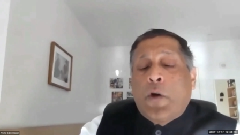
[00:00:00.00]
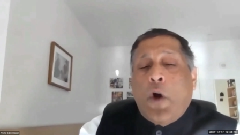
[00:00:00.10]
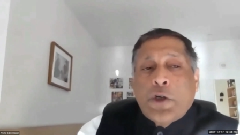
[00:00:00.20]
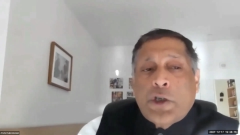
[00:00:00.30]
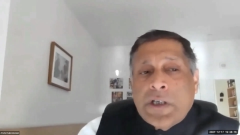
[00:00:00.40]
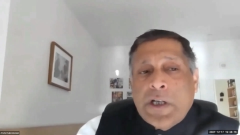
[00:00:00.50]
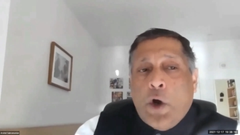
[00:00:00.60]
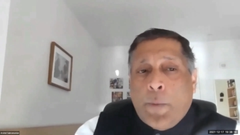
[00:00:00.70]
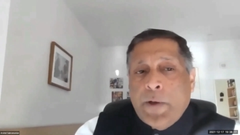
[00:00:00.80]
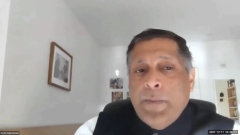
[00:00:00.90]
cautiously
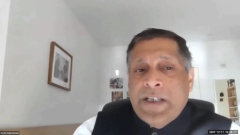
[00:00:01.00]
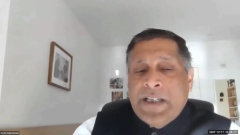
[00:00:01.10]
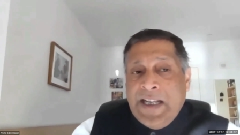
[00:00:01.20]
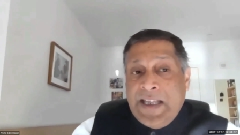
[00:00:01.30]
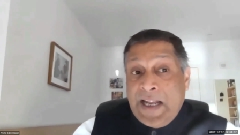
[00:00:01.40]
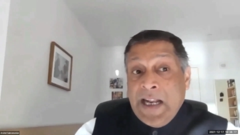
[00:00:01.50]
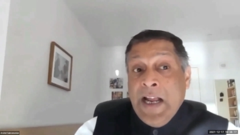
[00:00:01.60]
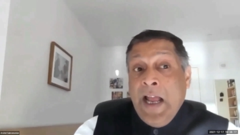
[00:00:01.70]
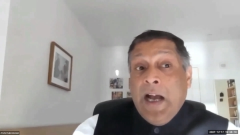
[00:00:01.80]
optimistic that